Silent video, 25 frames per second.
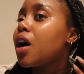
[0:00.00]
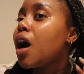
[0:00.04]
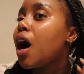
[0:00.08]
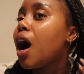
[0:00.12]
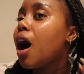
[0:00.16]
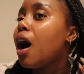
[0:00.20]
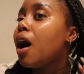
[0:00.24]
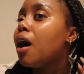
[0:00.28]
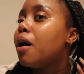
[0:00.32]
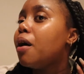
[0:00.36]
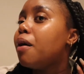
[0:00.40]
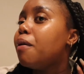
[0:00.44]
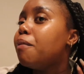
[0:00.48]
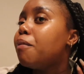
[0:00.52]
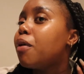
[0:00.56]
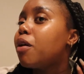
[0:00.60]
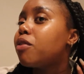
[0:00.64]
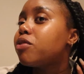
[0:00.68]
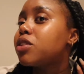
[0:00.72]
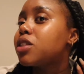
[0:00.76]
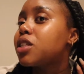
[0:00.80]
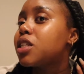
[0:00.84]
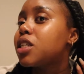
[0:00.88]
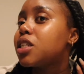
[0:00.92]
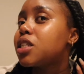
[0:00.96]

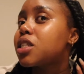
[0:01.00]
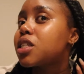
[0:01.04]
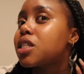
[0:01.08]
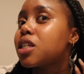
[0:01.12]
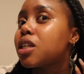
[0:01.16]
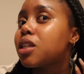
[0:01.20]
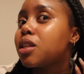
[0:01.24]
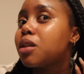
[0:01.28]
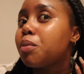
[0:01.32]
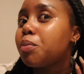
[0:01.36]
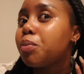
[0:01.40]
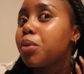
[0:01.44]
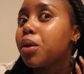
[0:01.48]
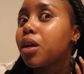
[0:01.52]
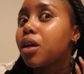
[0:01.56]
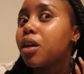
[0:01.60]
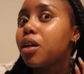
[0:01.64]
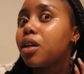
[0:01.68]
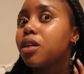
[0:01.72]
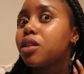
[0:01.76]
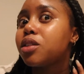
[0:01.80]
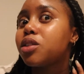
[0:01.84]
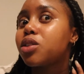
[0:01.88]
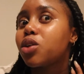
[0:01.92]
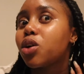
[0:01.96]
Obviously, it's still the
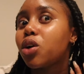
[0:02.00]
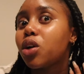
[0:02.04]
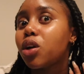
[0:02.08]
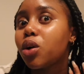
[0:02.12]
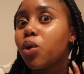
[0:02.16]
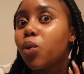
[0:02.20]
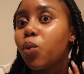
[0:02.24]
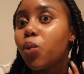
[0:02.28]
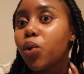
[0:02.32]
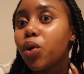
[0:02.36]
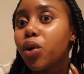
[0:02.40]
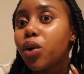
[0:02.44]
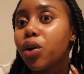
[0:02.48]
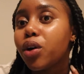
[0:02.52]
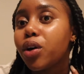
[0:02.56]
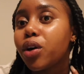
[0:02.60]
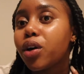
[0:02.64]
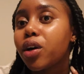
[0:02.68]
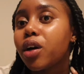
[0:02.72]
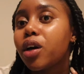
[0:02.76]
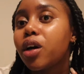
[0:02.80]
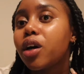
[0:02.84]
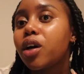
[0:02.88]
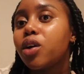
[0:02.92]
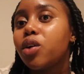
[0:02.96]
peel. It's going to
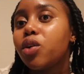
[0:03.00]
work,